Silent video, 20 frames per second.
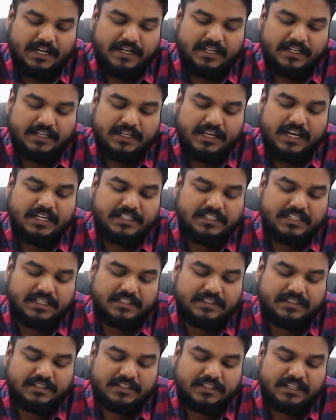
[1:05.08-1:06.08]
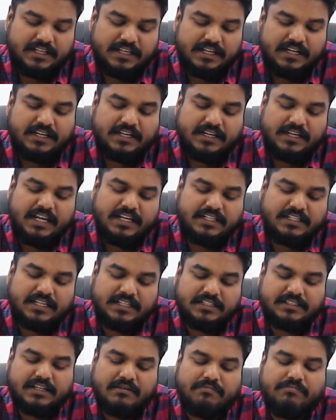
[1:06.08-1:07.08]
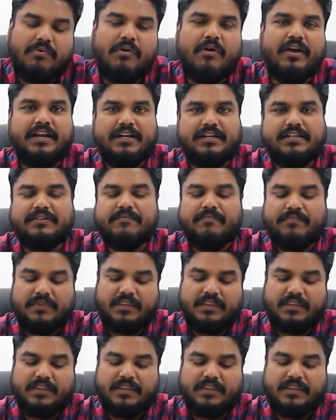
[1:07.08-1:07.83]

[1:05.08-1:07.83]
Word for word: it reaches a point.